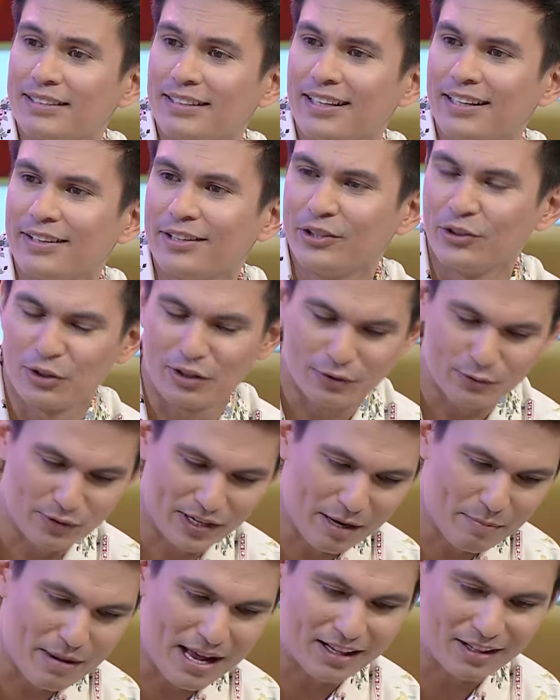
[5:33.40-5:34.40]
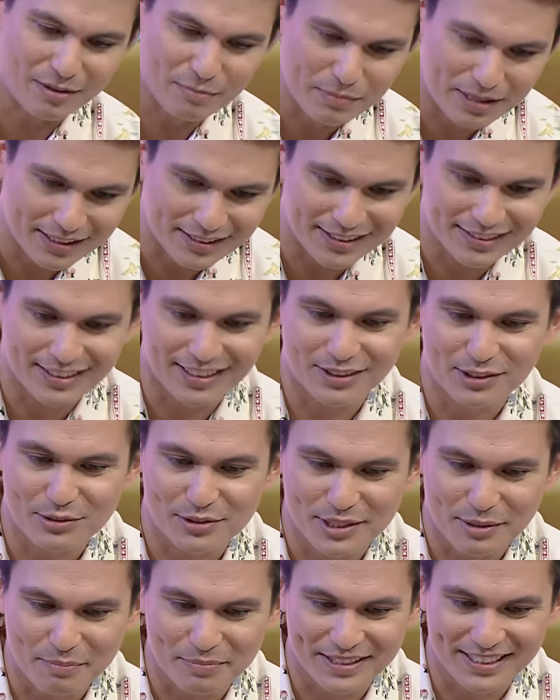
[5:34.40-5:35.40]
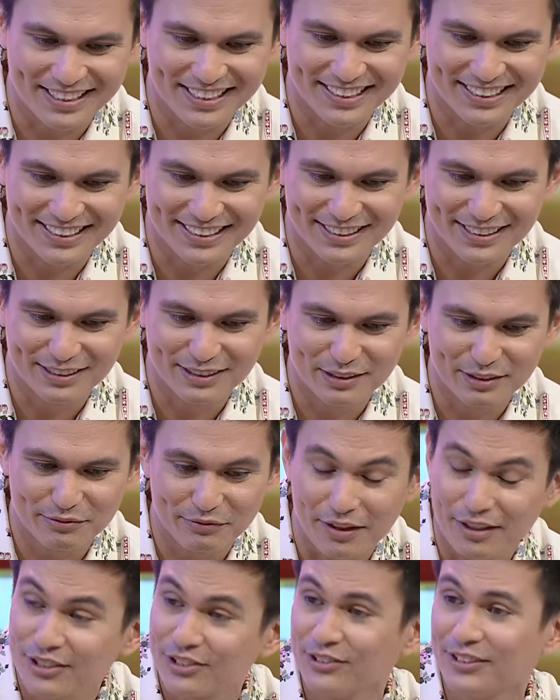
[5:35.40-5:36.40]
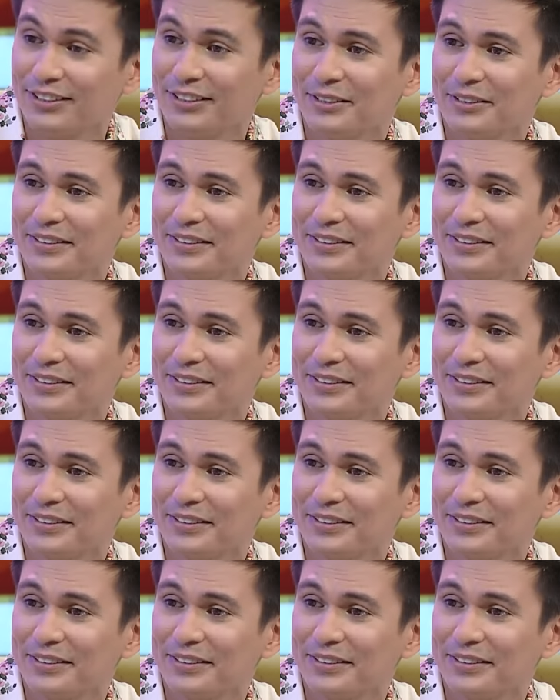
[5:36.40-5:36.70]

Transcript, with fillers: together, you reamalgamate it into something functional.